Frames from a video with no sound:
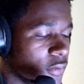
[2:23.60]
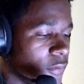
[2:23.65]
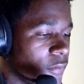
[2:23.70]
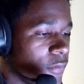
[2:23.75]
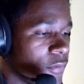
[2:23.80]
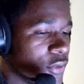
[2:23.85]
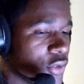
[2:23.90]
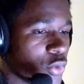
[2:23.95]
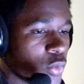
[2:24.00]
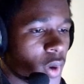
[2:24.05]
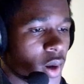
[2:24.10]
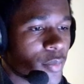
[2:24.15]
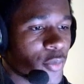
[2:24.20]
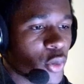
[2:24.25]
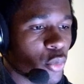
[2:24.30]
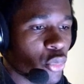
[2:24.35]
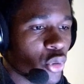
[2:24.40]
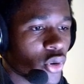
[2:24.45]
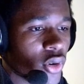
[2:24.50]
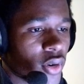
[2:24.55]
swap the
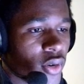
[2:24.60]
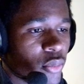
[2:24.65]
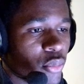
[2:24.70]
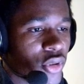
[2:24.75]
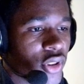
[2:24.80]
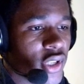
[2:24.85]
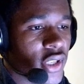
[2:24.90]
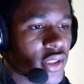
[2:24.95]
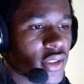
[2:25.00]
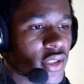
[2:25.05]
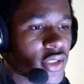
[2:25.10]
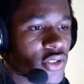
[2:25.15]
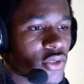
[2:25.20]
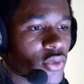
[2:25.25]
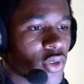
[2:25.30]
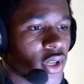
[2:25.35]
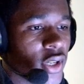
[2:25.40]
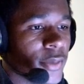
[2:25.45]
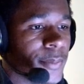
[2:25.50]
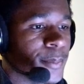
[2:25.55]
board, but that's
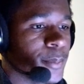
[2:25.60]
okay.